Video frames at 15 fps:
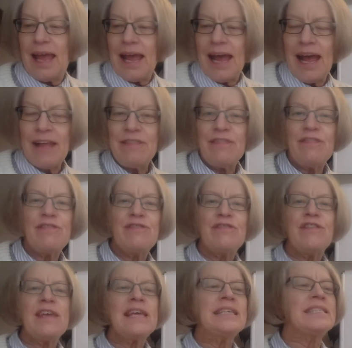And
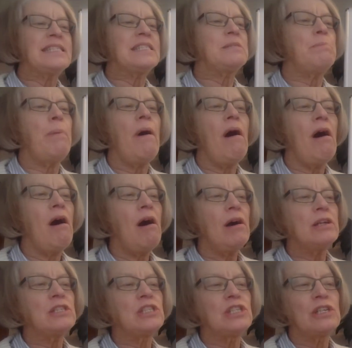this
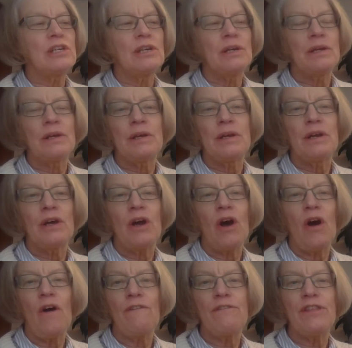part
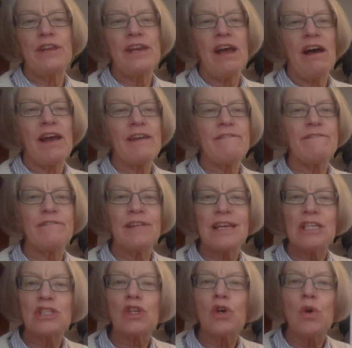of the knife
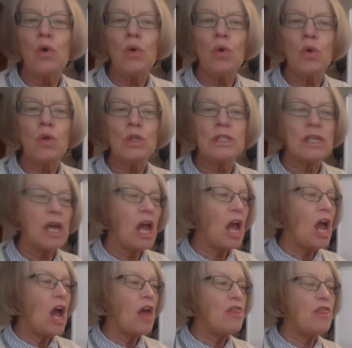is called
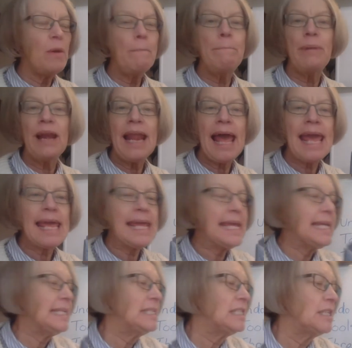the
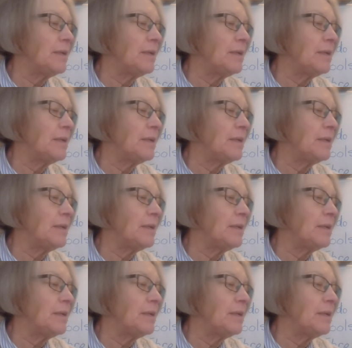blade.